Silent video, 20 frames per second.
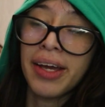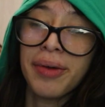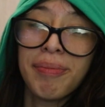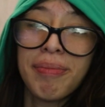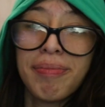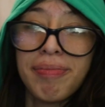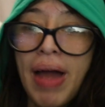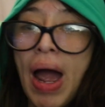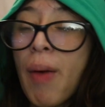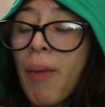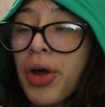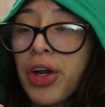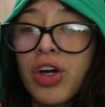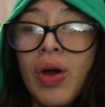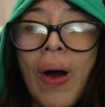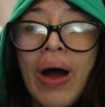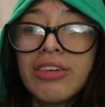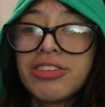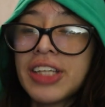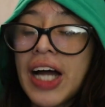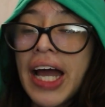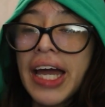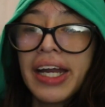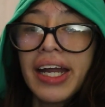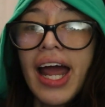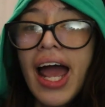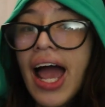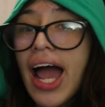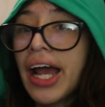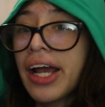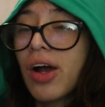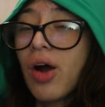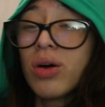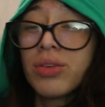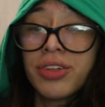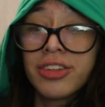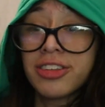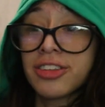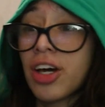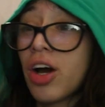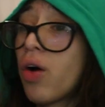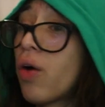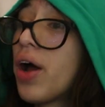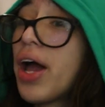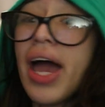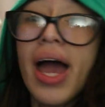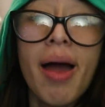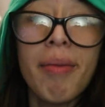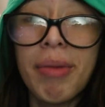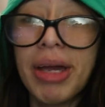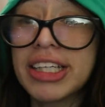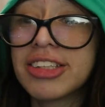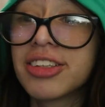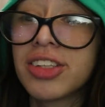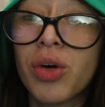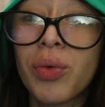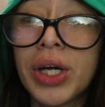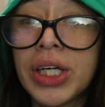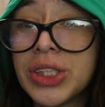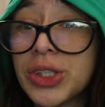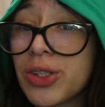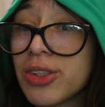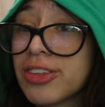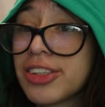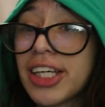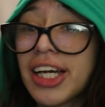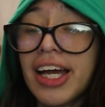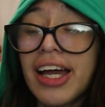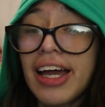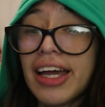I want to go outside and go in the snow and make snow angels.